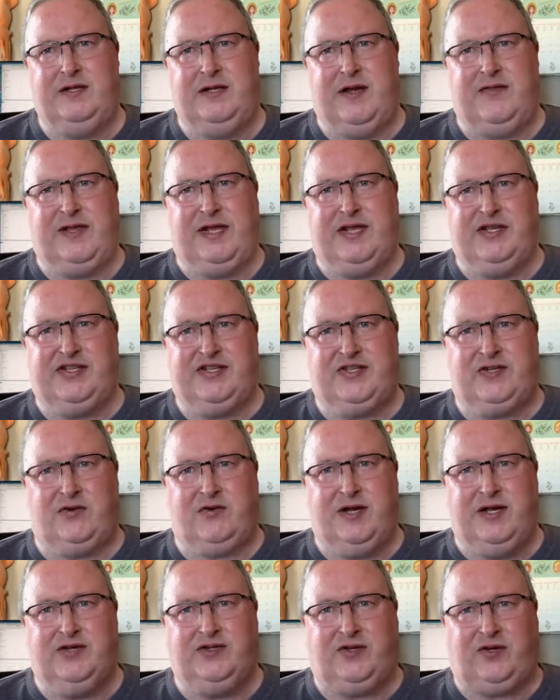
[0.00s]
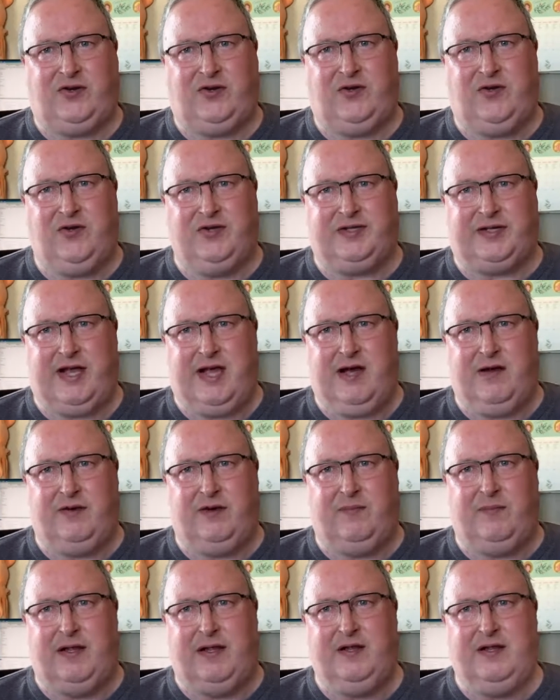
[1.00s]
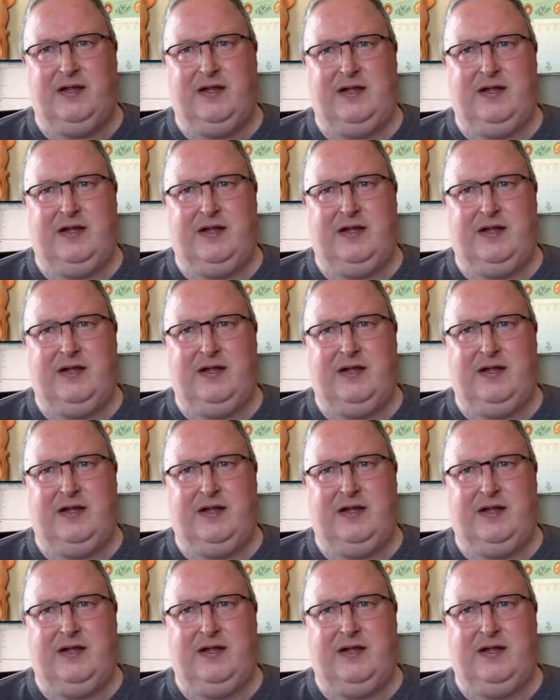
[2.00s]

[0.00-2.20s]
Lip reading: I think his story is curtailed a bit,